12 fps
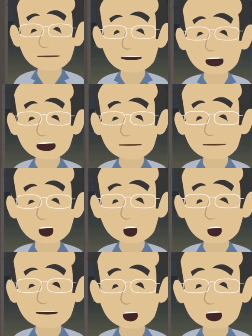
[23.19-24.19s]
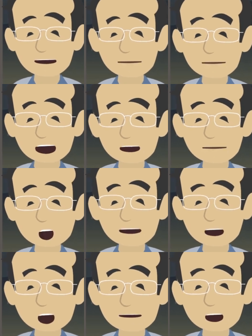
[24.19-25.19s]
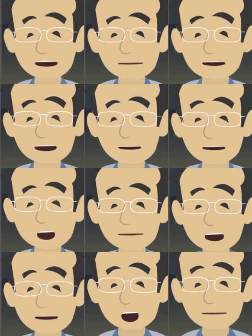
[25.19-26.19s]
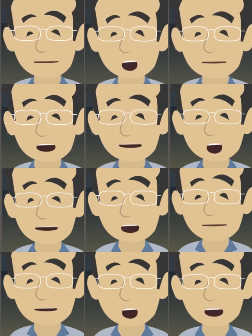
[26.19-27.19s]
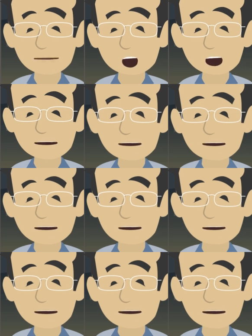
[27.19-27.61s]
The most common cause of safe not working issue is that the guest has forgotten the PIN or the